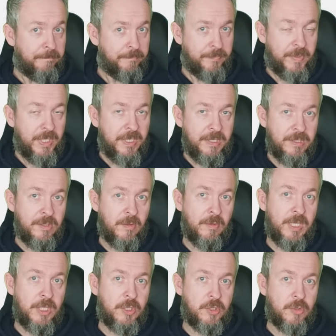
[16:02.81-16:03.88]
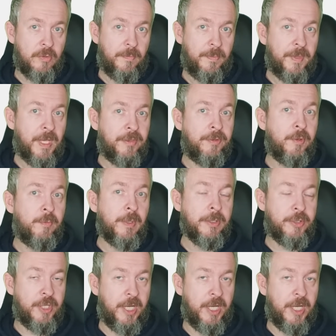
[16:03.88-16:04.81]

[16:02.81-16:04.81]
there is no issue, nothing will